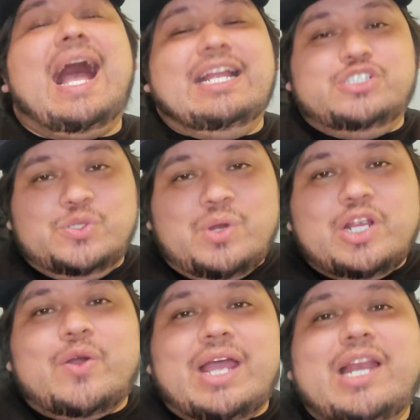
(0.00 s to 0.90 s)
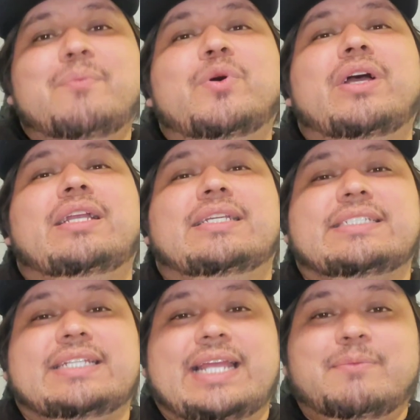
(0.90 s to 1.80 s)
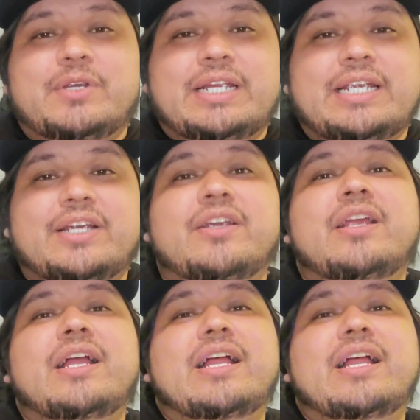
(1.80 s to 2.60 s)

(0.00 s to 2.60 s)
I do want to go ahead and put a disclaimer here